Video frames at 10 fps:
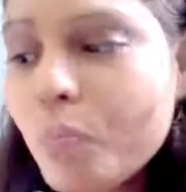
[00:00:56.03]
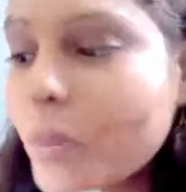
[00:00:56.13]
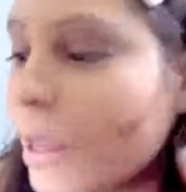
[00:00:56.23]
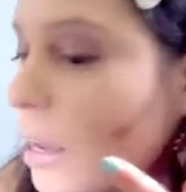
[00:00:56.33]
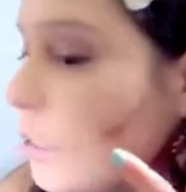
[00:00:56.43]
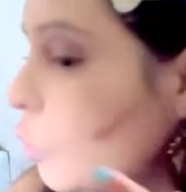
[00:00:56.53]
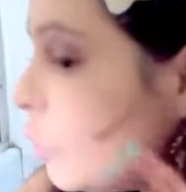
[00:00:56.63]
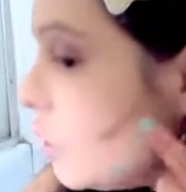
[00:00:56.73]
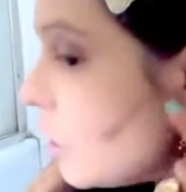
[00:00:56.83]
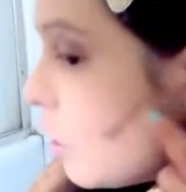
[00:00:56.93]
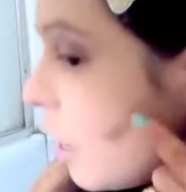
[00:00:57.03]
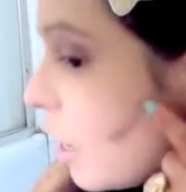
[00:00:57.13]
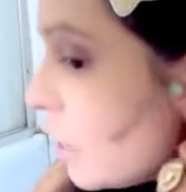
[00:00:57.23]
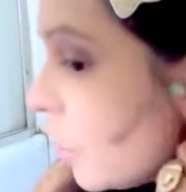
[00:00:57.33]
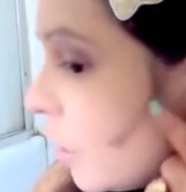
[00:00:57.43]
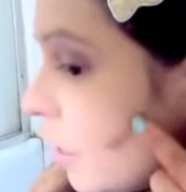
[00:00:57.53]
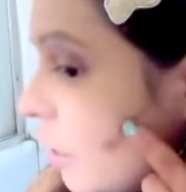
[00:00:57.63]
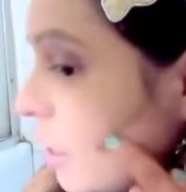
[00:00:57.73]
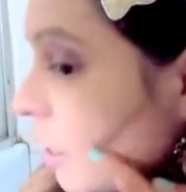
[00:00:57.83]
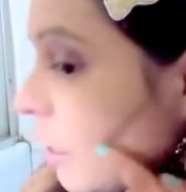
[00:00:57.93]
And doing some contouring
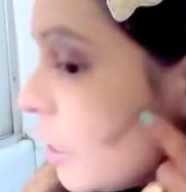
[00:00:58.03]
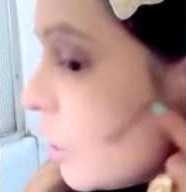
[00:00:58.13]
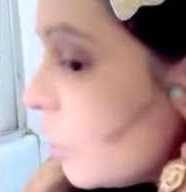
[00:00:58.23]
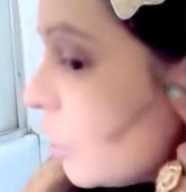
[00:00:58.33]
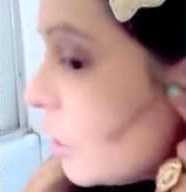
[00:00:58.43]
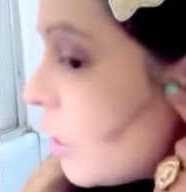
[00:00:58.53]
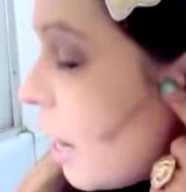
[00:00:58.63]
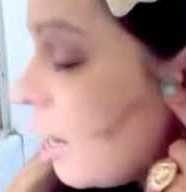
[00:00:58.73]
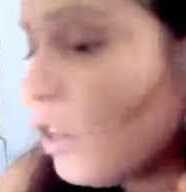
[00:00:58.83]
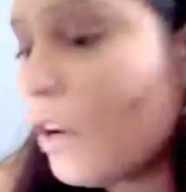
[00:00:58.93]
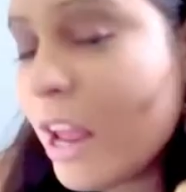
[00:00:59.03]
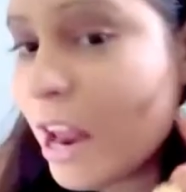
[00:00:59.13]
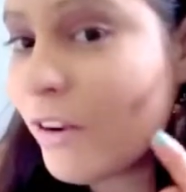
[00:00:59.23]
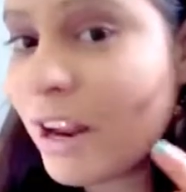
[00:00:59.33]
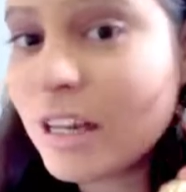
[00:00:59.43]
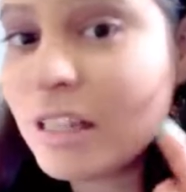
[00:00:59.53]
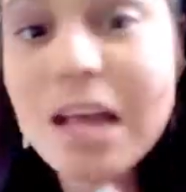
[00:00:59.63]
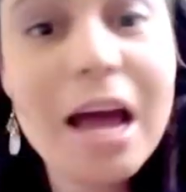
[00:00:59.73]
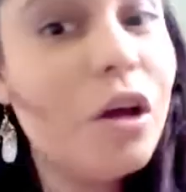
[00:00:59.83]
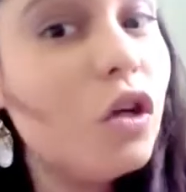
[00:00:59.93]
in there. So those are the areas
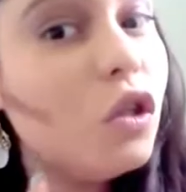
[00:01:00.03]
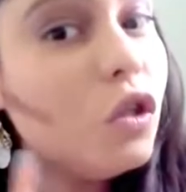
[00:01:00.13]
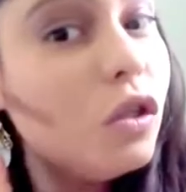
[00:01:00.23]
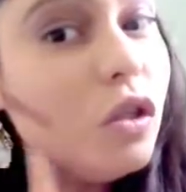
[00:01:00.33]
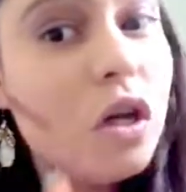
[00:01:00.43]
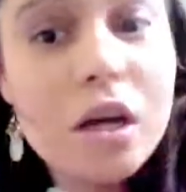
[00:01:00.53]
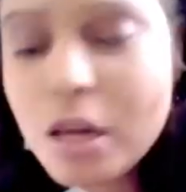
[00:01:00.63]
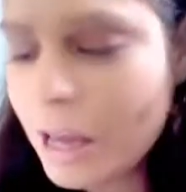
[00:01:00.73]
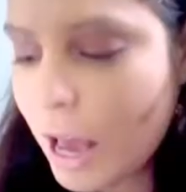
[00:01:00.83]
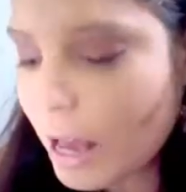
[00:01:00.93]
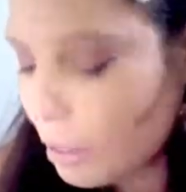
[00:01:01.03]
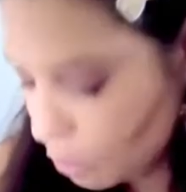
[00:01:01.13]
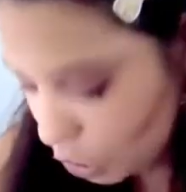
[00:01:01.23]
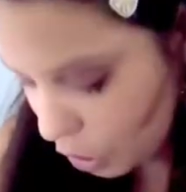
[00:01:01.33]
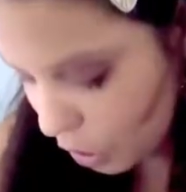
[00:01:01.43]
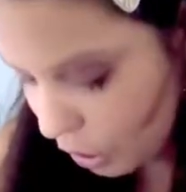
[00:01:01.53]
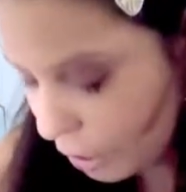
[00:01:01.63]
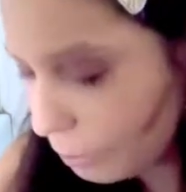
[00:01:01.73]
that I'm going to contour.